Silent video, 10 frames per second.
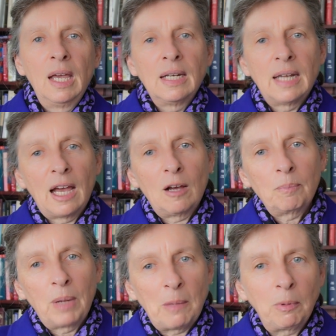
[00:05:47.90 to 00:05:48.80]
Now,
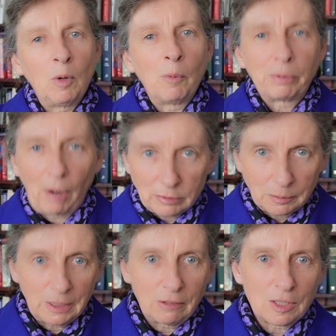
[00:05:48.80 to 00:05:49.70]
people will
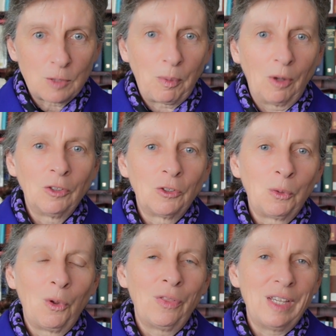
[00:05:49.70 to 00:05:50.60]
probably respond
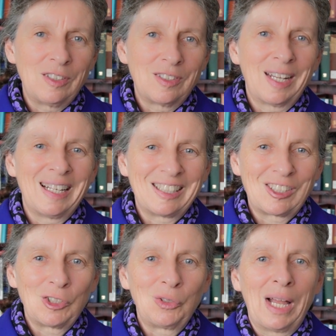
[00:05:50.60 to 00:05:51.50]
to all this that it's
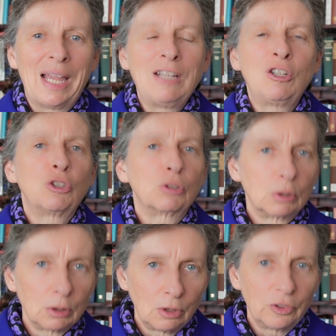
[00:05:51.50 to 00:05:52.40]
still a
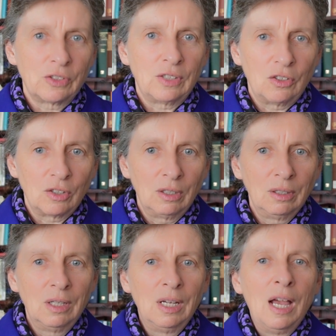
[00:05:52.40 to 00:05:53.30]
cruel decision
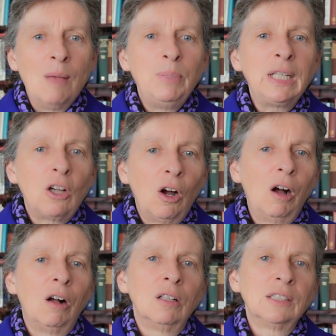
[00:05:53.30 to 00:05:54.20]

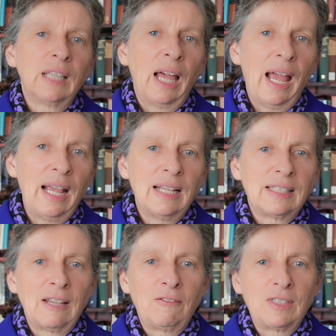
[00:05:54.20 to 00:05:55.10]
because
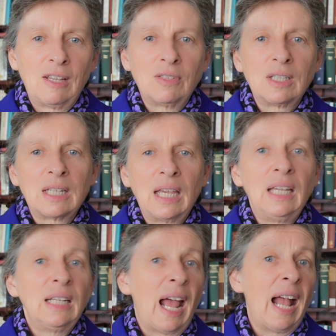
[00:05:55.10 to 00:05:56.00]

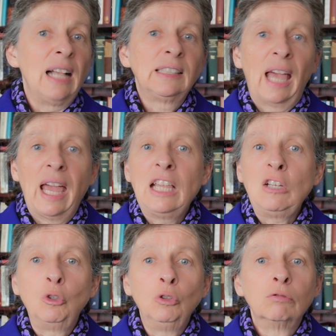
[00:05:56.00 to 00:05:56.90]
ASF17 has
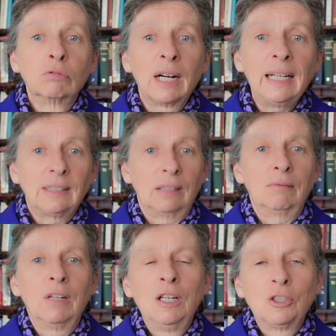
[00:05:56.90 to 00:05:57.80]
a good
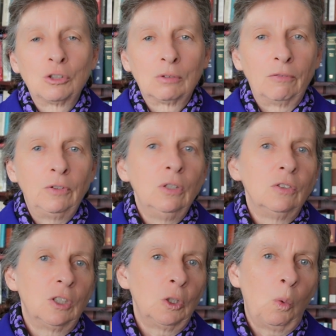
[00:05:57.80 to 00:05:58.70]
reason to
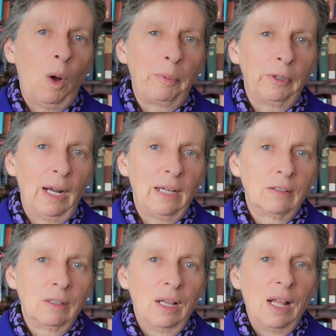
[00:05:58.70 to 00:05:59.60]
refuse to
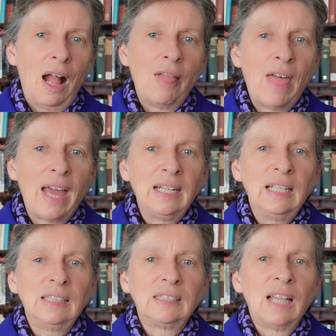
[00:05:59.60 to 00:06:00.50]
cooperate, and that
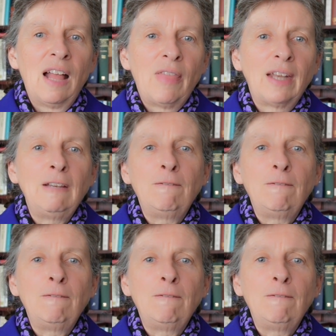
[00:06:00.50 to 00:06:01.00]
is that he